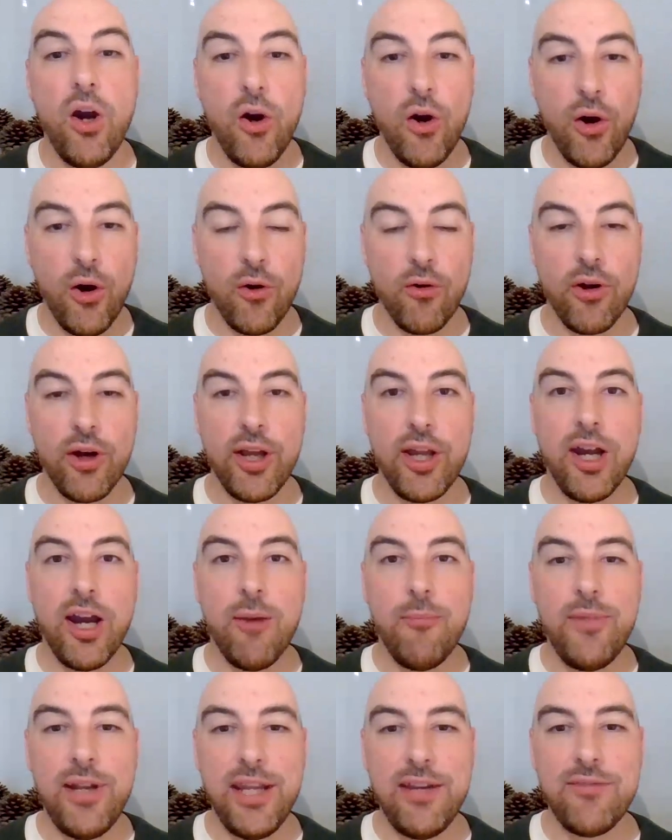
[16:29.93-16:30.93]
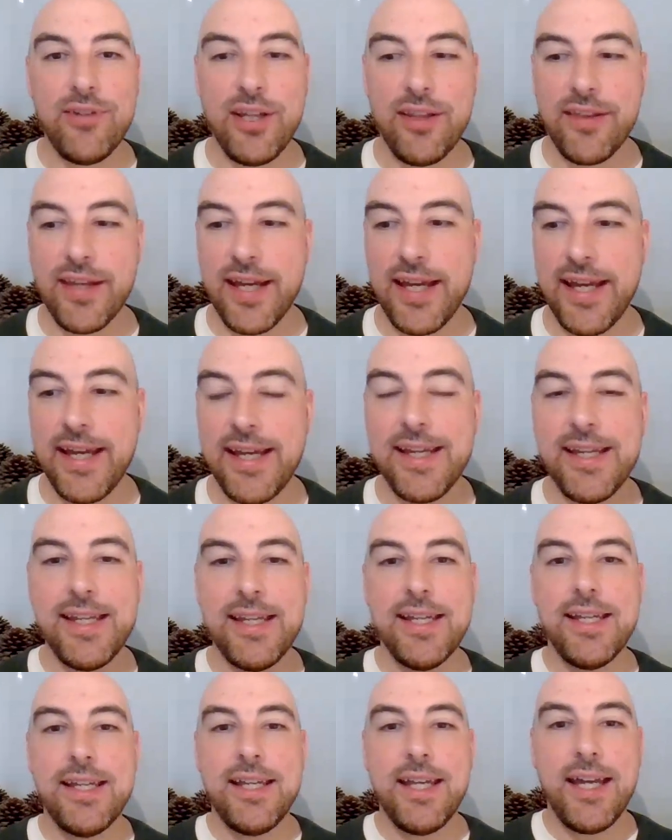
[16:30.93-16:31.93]
All right, I'm leaving it there.
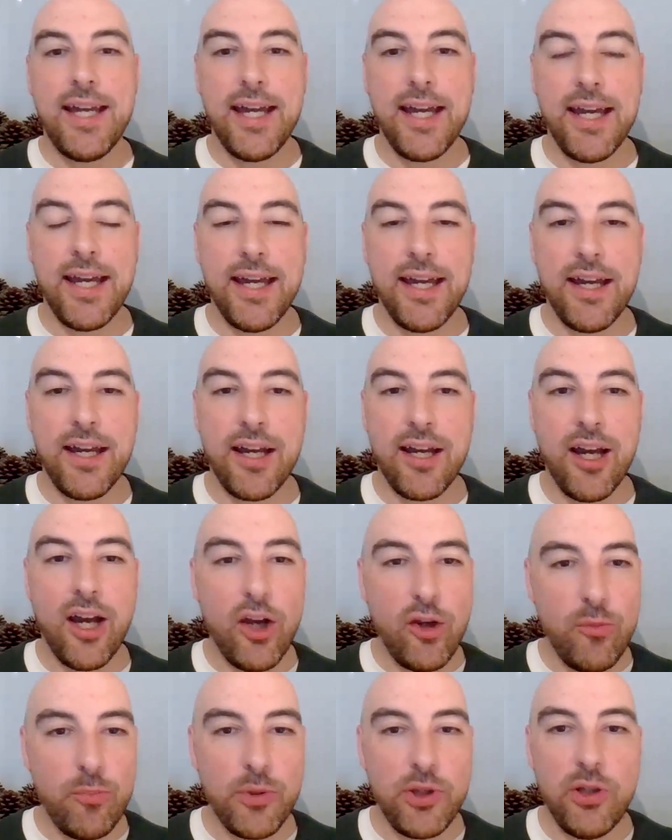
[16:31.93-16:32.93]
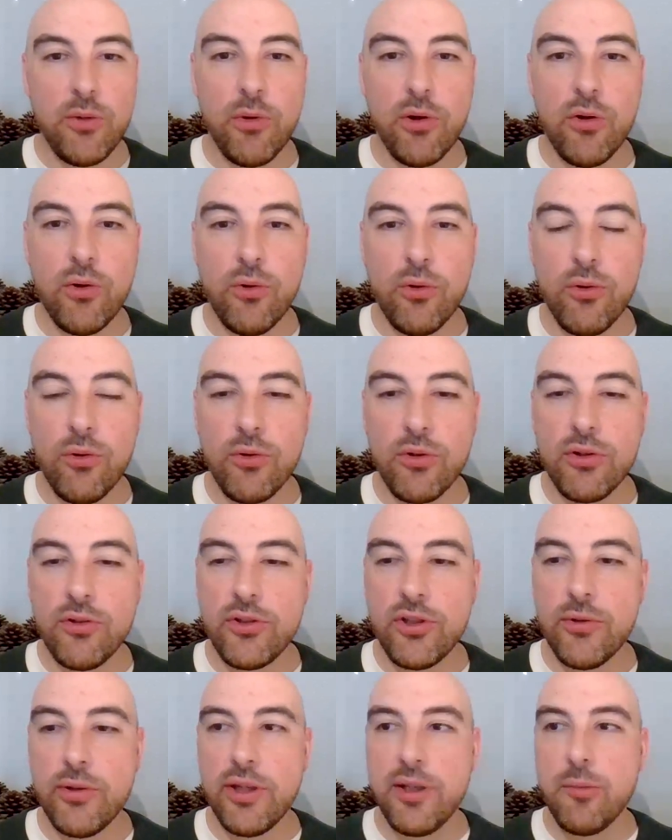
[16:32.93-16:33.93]
I hope you are all
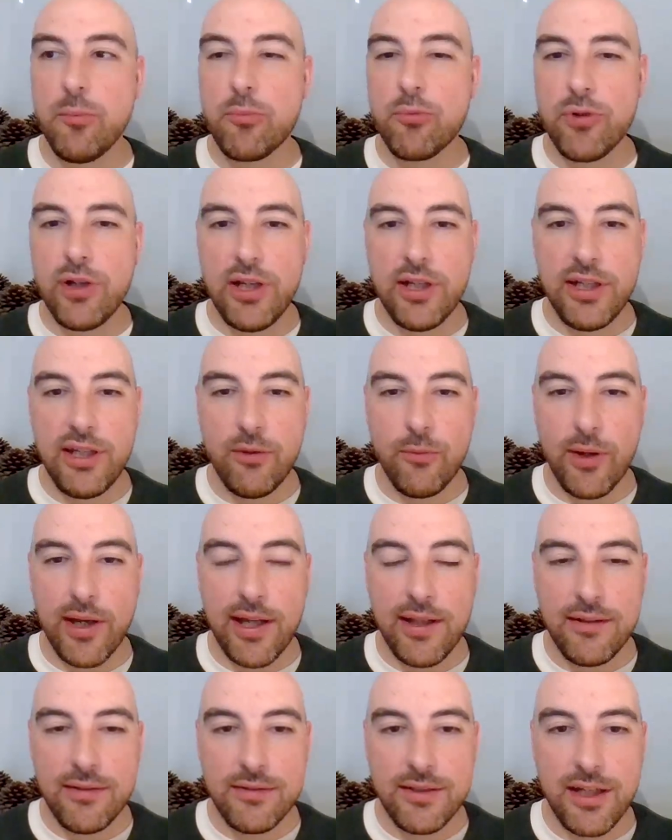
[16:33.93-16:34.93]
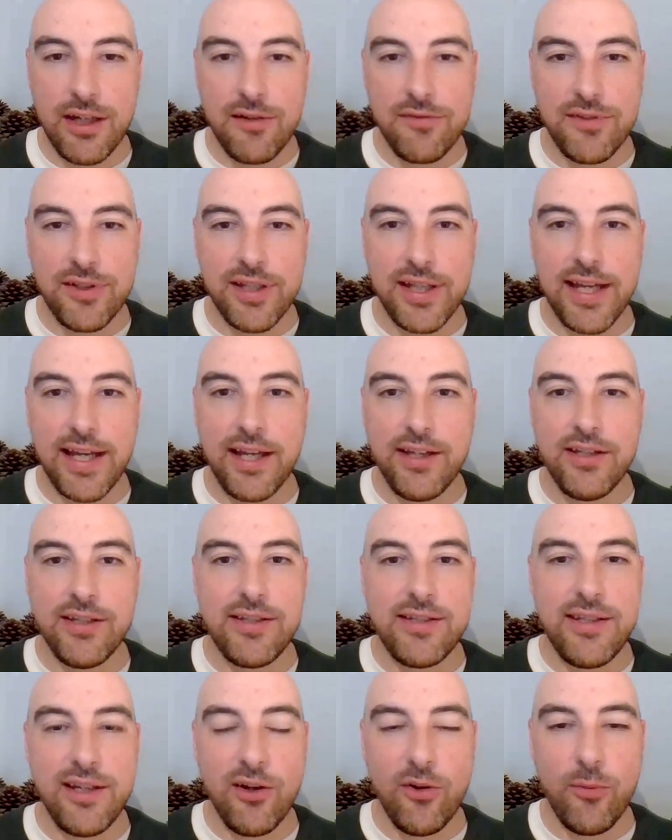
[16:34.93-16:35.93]
doing brilliantly well after that and you're
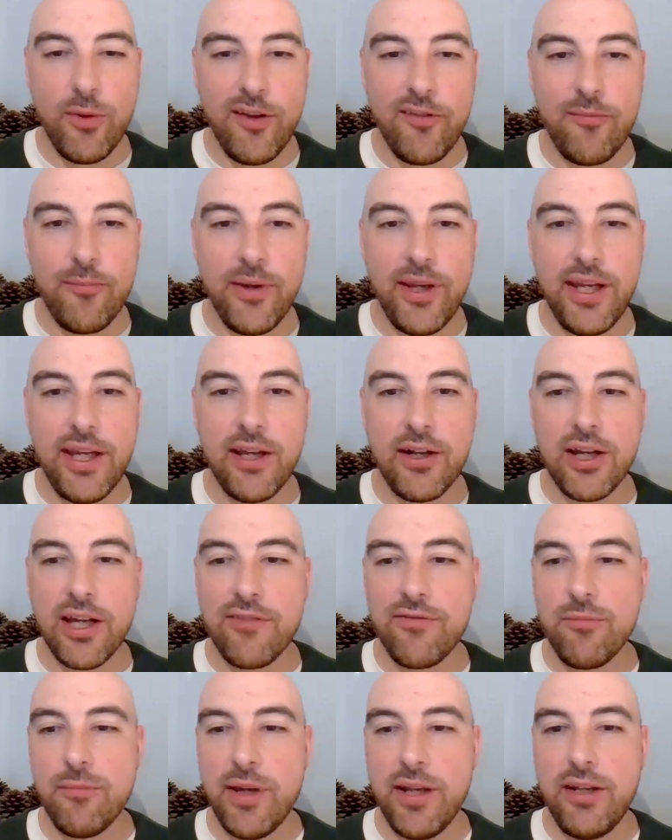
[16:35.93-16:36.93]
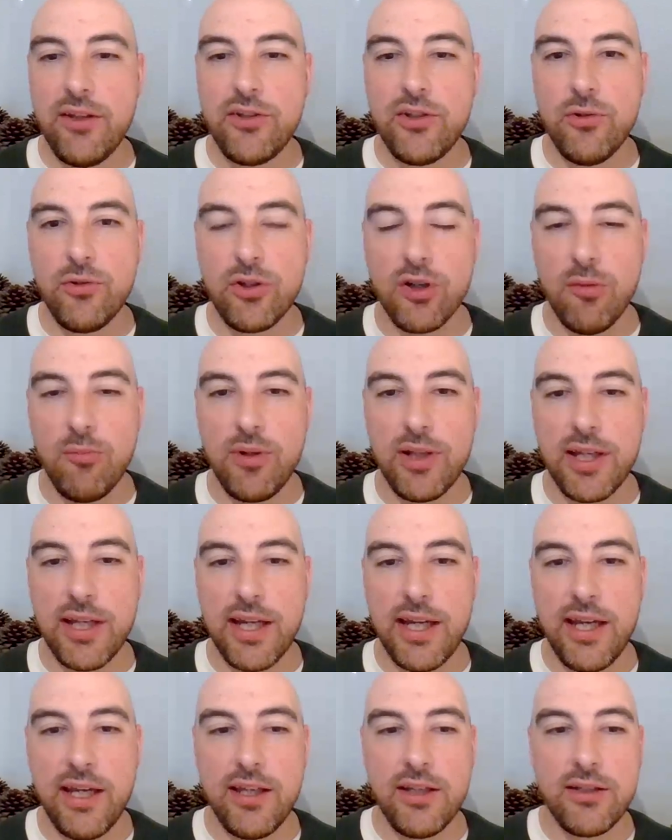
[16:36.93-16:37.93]
still with me and I haven't made it too
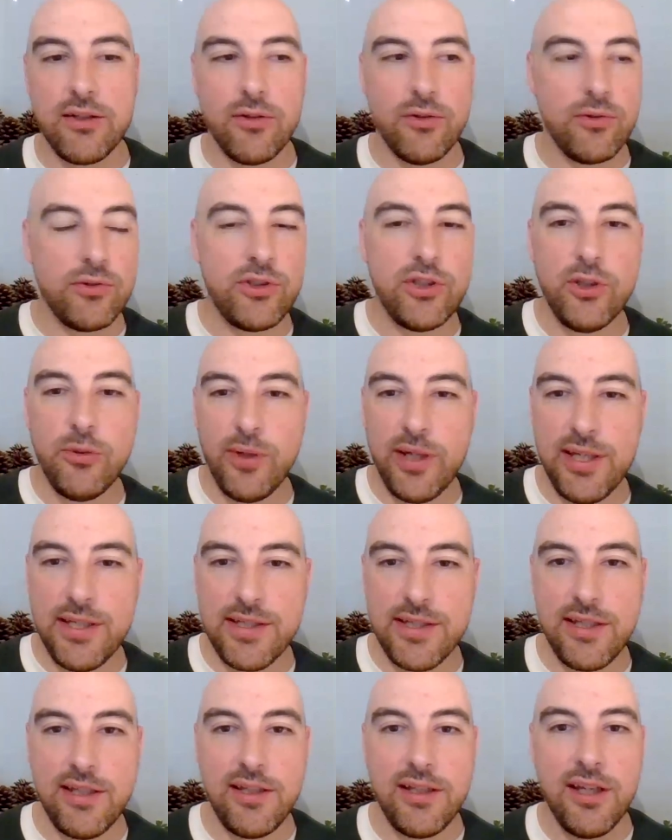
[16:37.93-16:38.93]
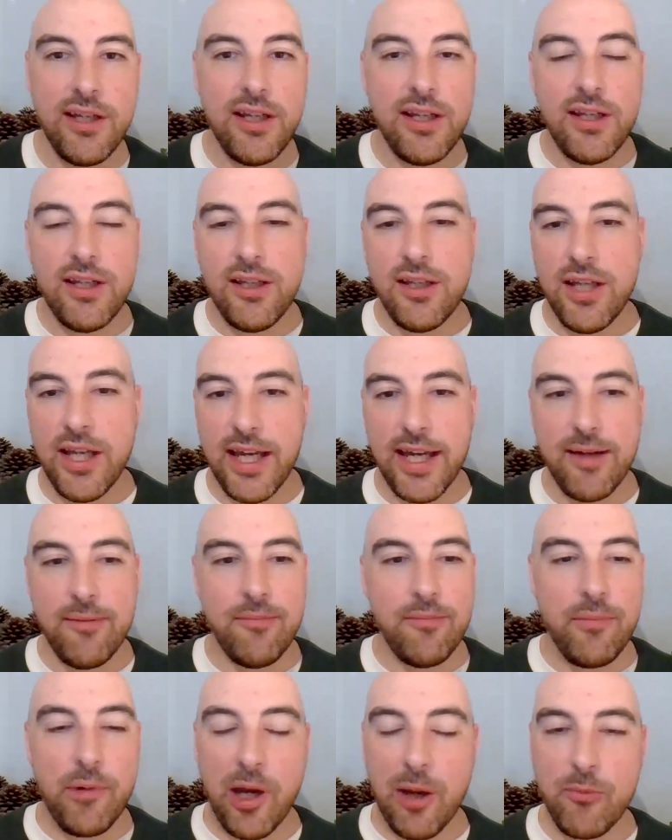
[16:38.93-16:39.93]
complicated or too easy,
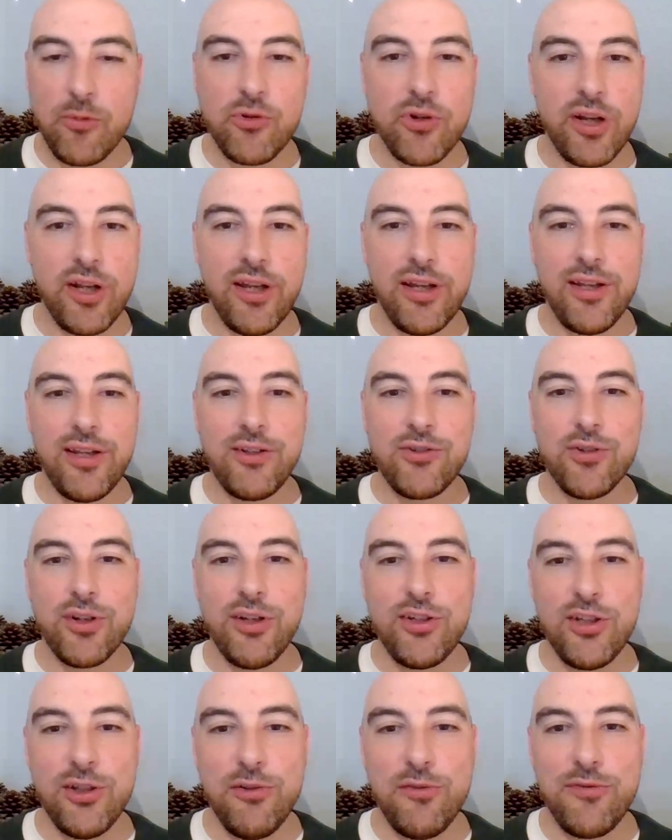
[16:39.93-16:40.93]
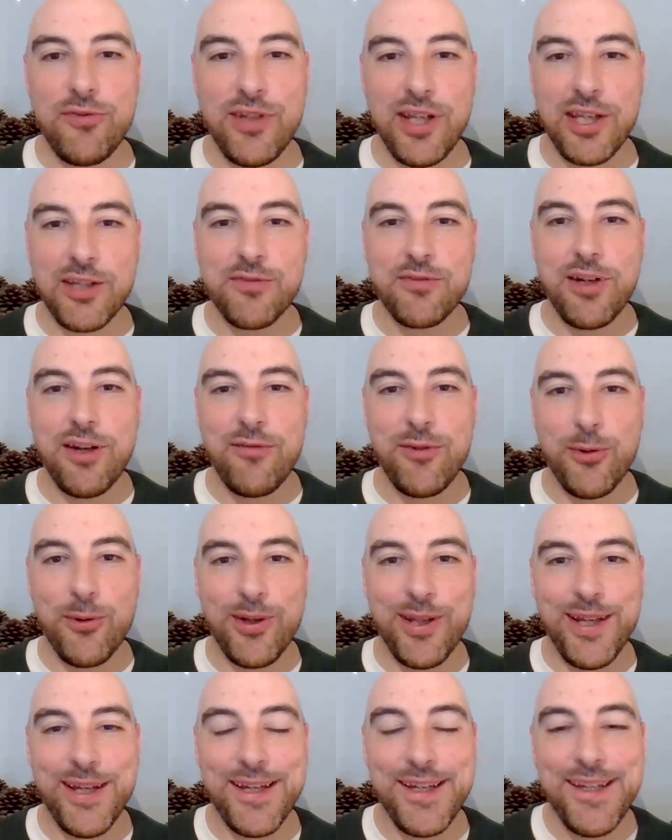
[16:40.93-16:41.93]
but I'm trying to do things for everyone
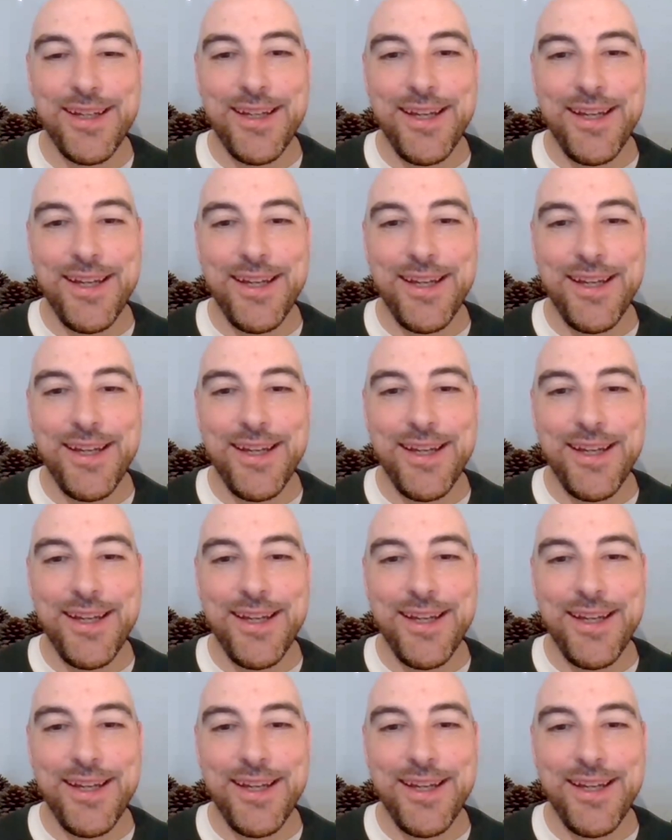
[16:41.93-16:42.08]
here.